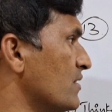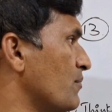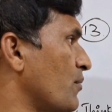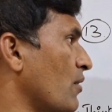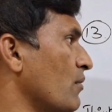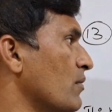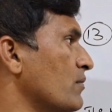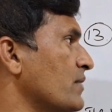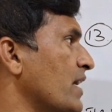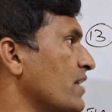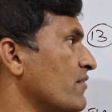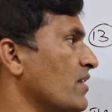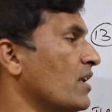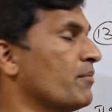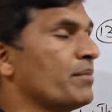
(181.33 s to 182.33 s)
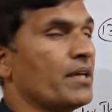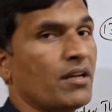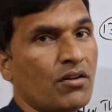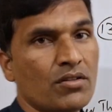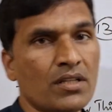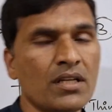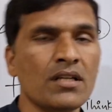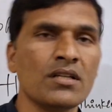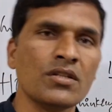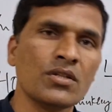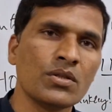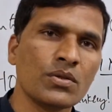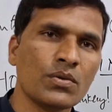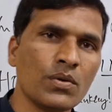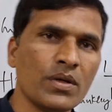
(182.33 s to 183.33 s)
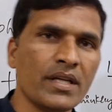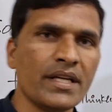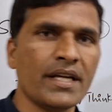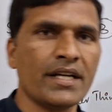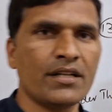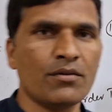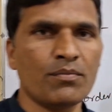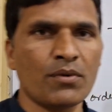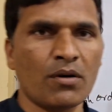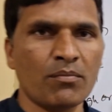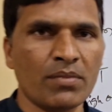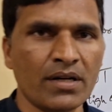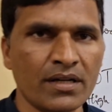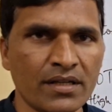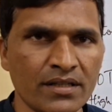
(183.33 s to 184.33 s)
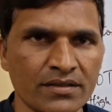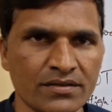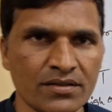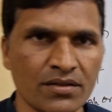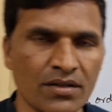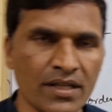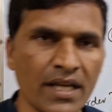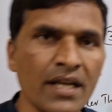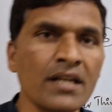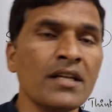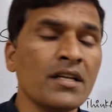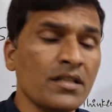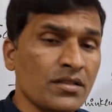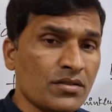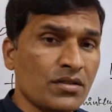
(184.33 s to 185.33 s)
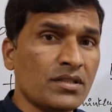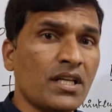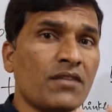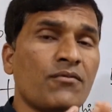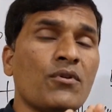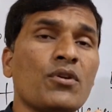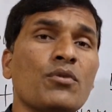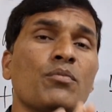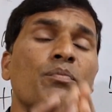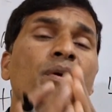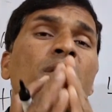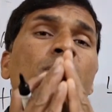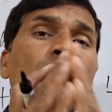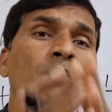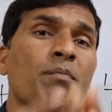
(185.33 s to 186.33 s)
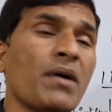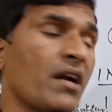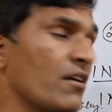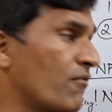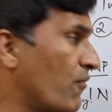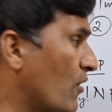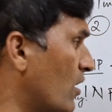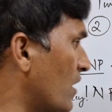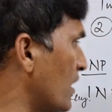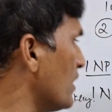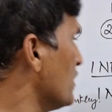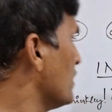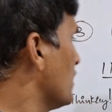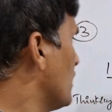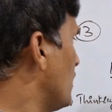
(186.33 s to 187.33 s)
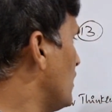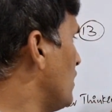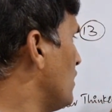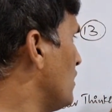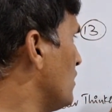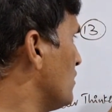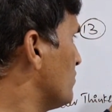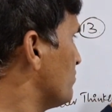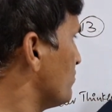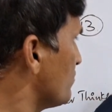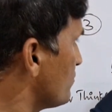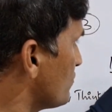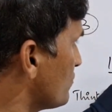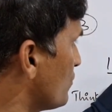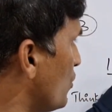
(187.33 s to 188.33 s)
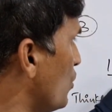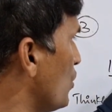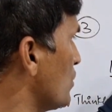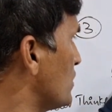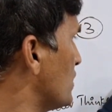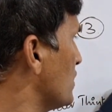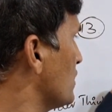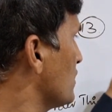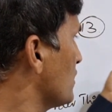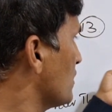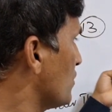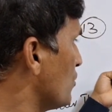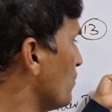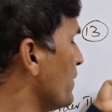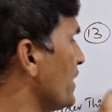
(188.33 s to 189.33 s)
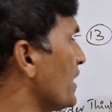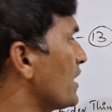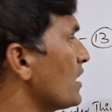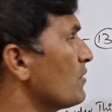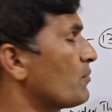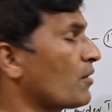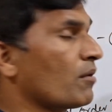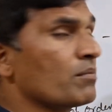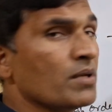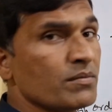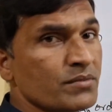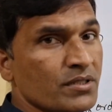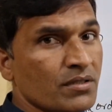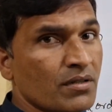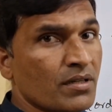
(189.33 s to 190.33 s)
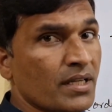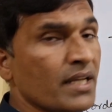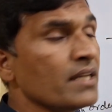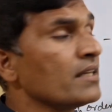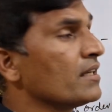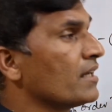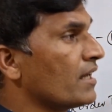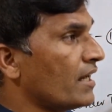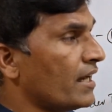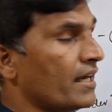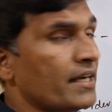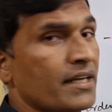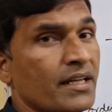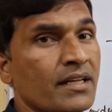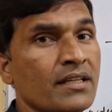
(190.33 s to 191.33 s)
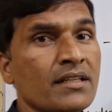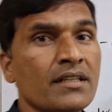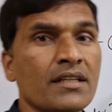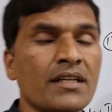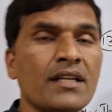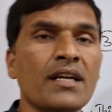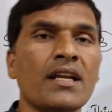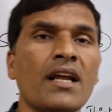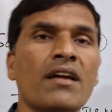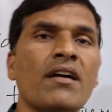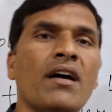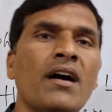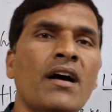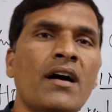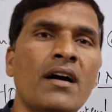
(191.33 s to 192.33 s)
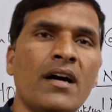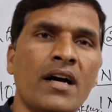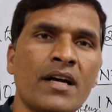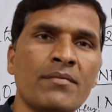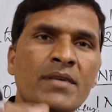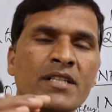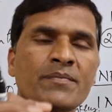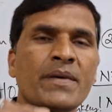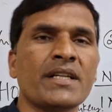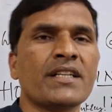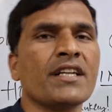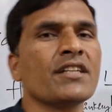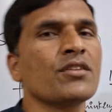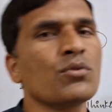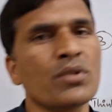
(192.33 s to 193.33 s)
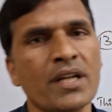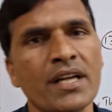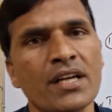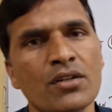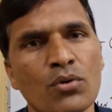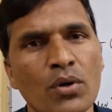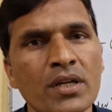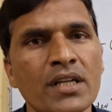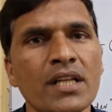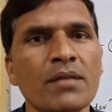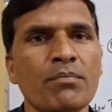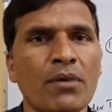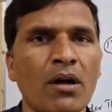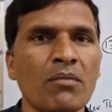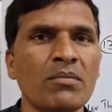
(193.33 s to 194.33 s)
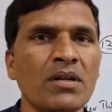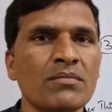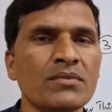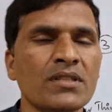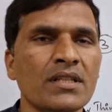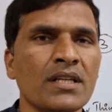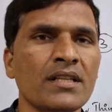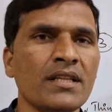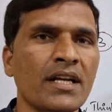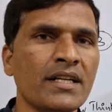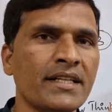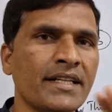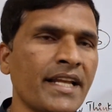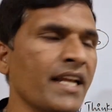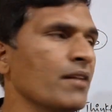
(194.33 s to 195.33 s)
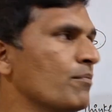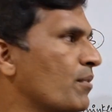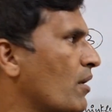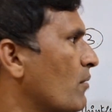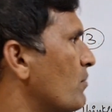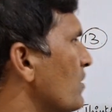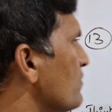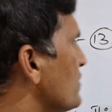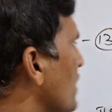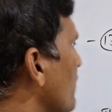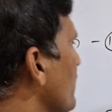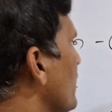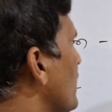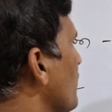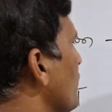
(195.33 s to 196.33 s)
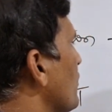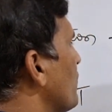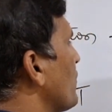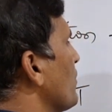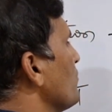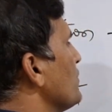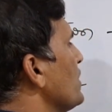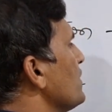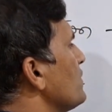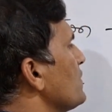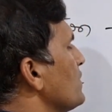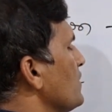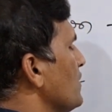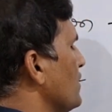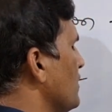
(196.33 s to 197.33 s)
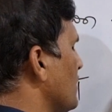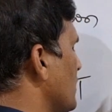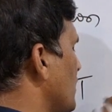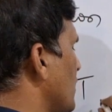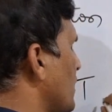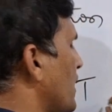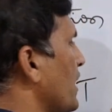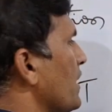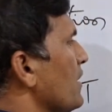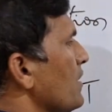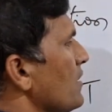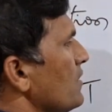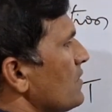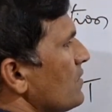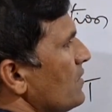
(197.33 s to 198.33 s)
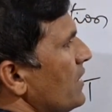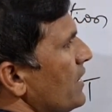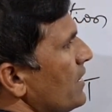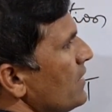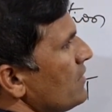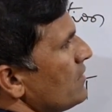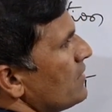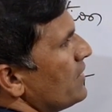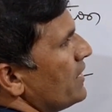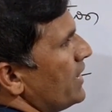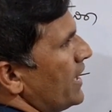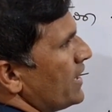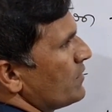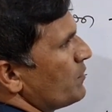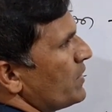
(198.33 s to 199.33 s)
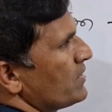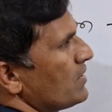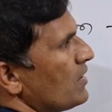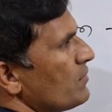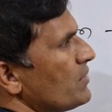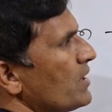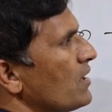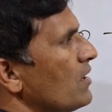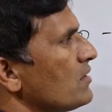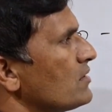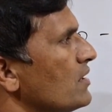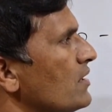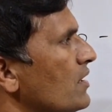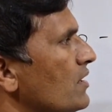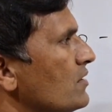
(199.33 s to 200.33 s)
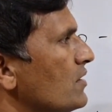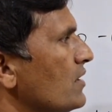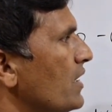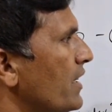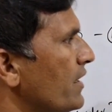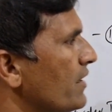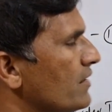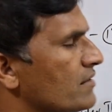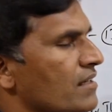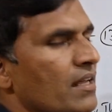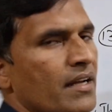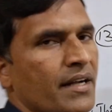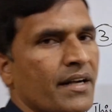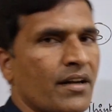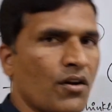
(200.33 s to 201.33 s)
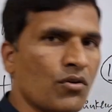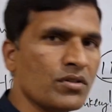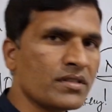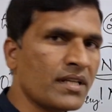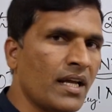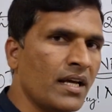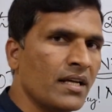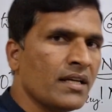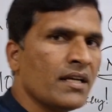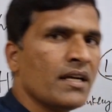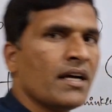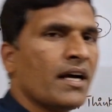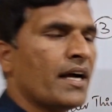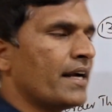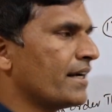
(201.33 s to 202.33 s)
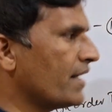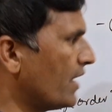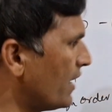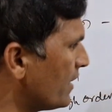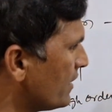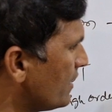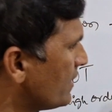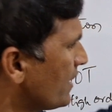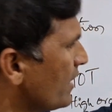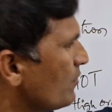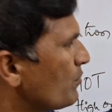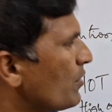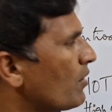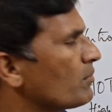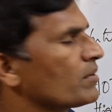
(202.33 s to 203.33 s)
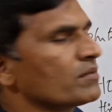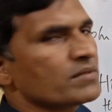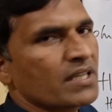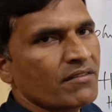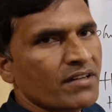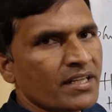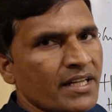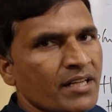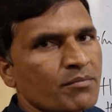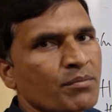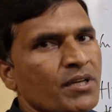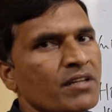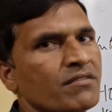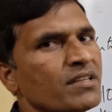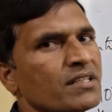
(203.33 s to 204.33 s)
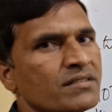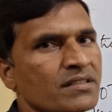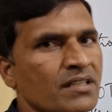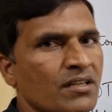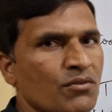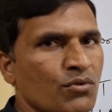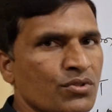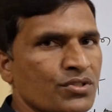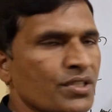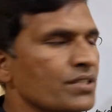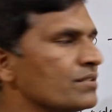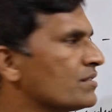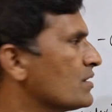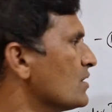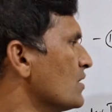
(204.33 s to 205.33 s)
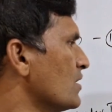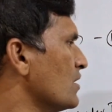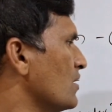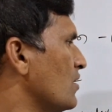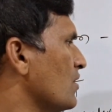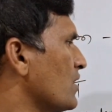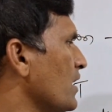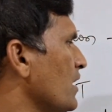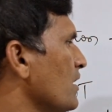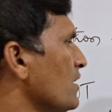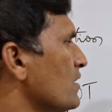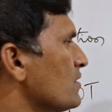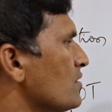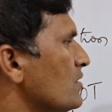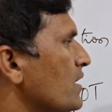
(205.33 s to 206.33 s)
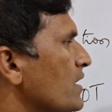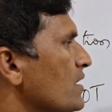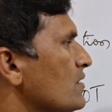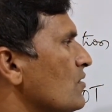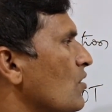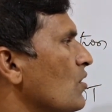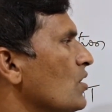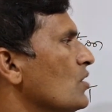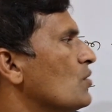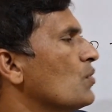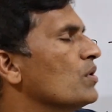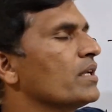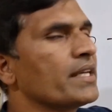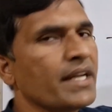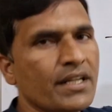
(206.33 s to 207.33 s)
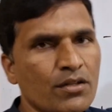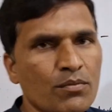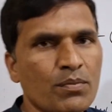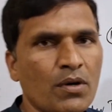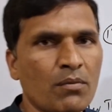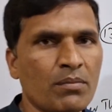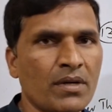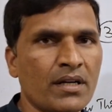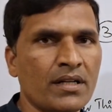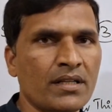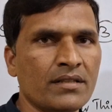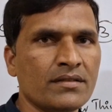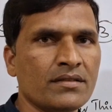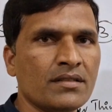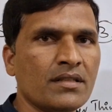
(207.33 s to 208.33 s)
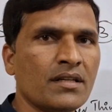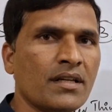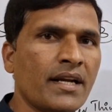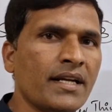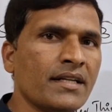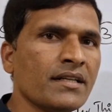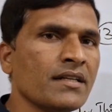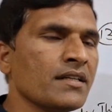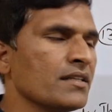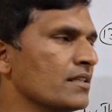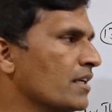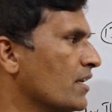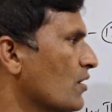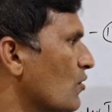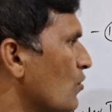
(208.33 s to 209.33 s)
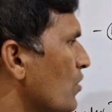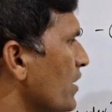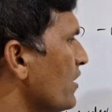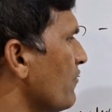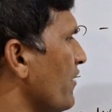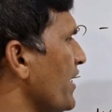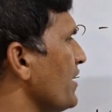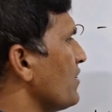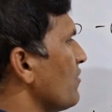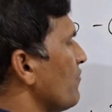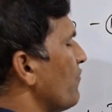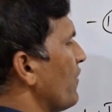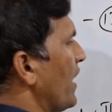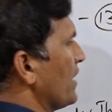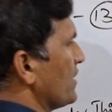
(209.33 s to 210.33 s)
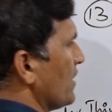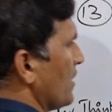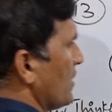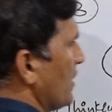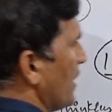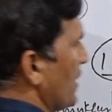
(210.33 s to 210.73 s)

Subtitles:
easy problem, that will appear on the colligative properties. Okay, so therefore you be prepared for both numerical problems. Okay, and here I am expecting to take 20 problems. In that 10 problems I will cover from this. Okay, so that is expression of the concentration, Henry's law and Raoults law, and another 10 problems I will take previous year questions. Okay, so that is on colligative properties, right, including Vent-Off factor.